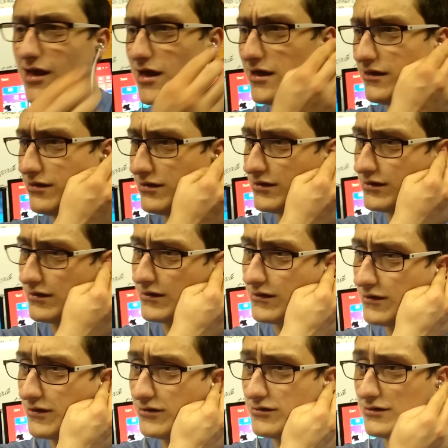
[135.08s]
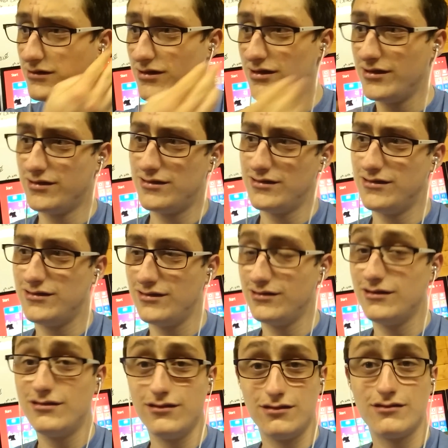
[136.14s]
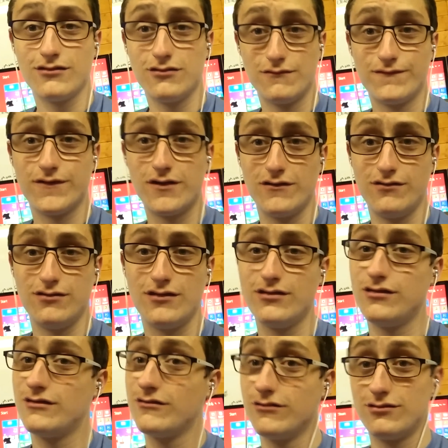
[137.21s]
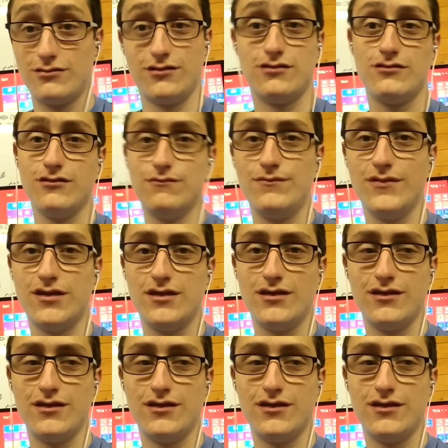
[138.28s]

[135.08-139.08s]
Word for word: And honestly, this is a good phone, this is a good system,